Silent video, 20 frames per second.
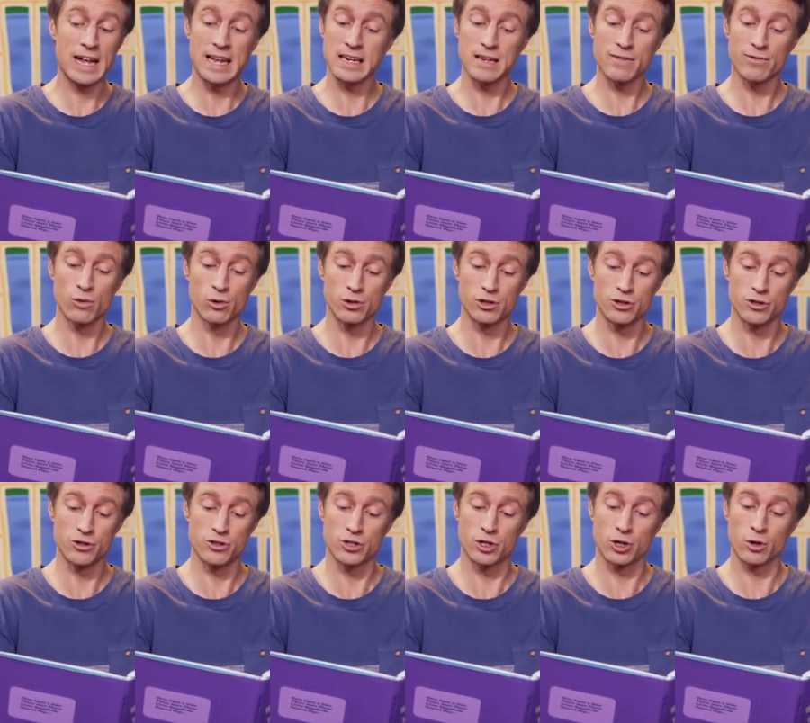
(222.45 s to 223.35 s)
any
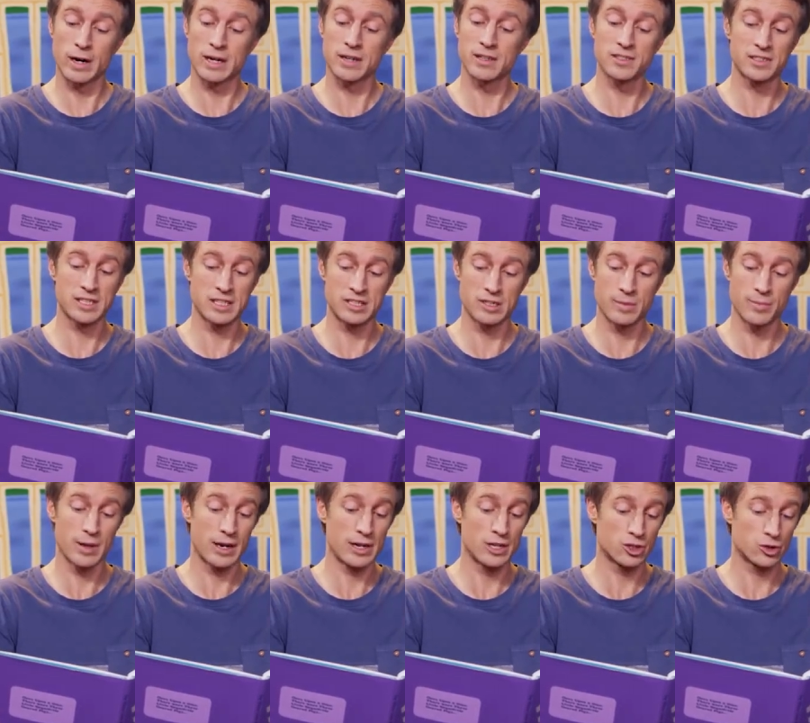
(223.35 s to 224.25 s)
fortitude to correct a system
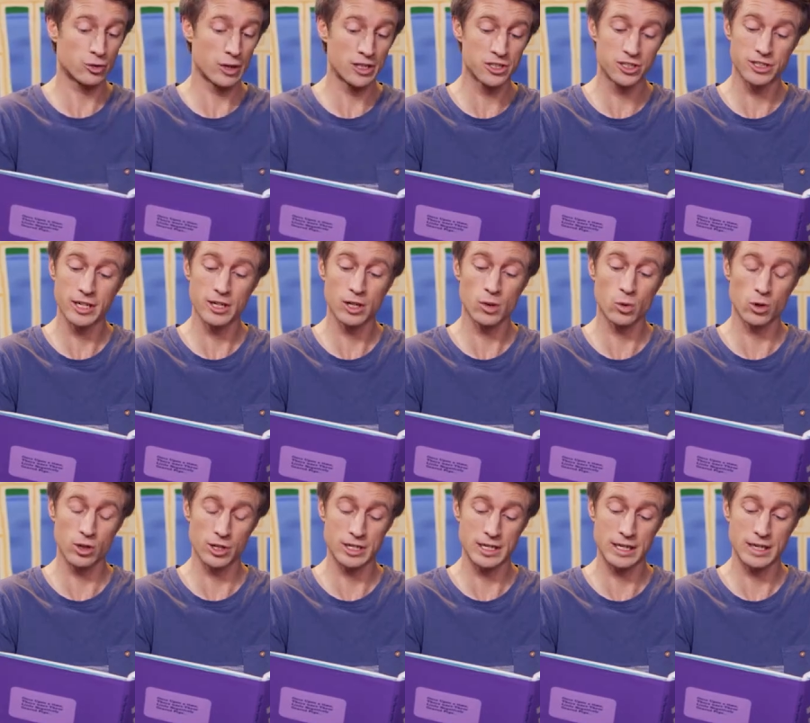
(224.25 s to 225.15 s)
that entrenched
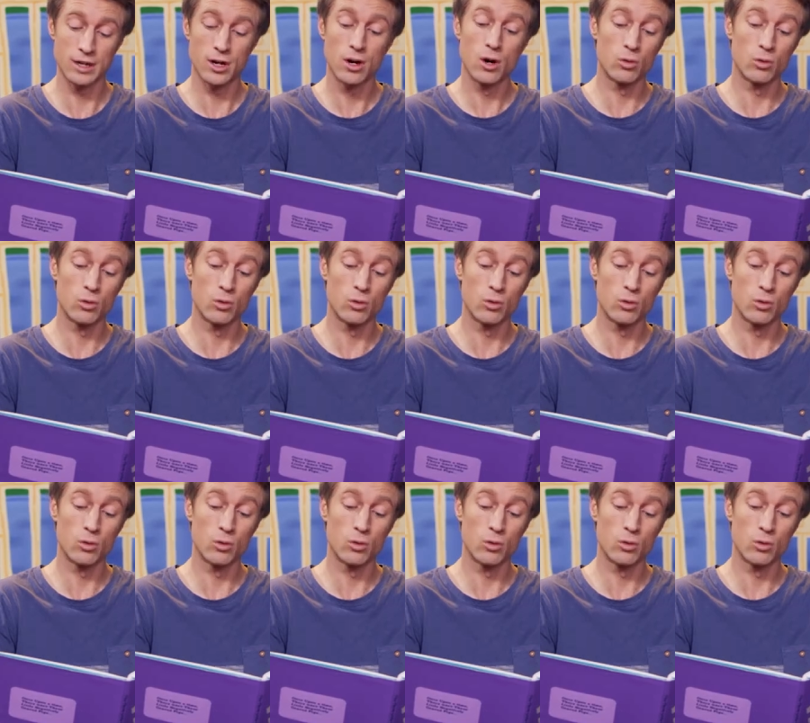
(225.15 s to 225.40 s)
inequality,